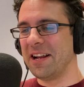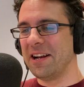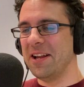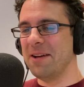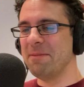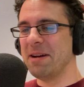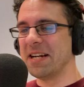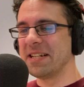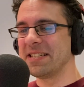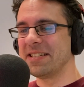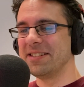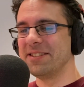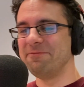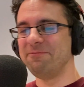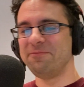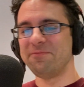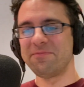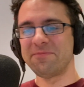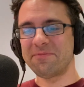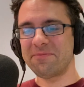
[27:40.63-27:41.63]
climax
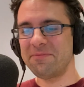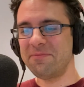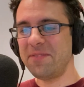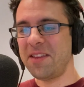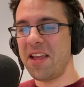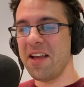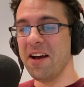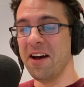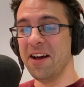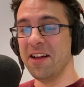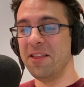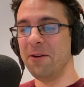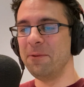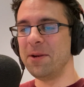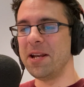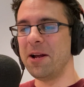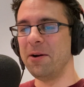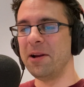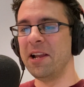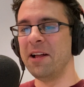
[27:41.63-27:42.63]
that
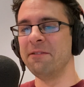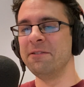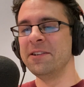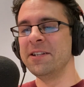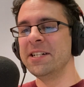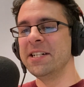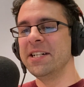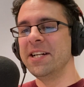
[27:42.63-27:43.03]
we know and love.